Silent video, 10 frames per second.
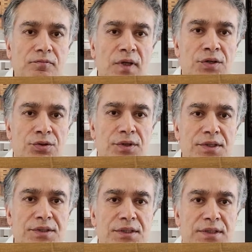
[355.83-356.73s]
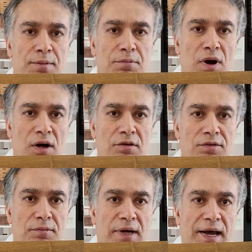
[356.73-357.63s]
So this is a mark
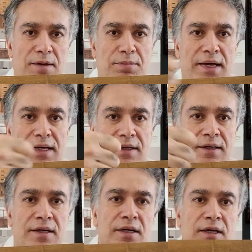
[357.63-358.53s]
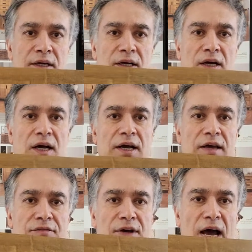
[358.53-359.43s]
from a hand plane.
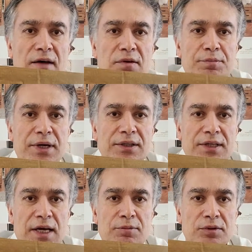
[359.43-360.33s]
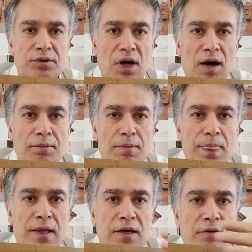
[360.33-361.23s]
If you have a big tabletop,
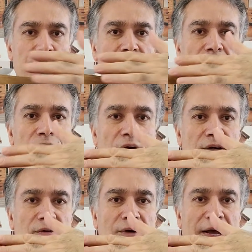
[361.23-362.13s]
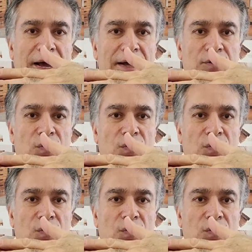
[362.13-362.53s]
when you run your hand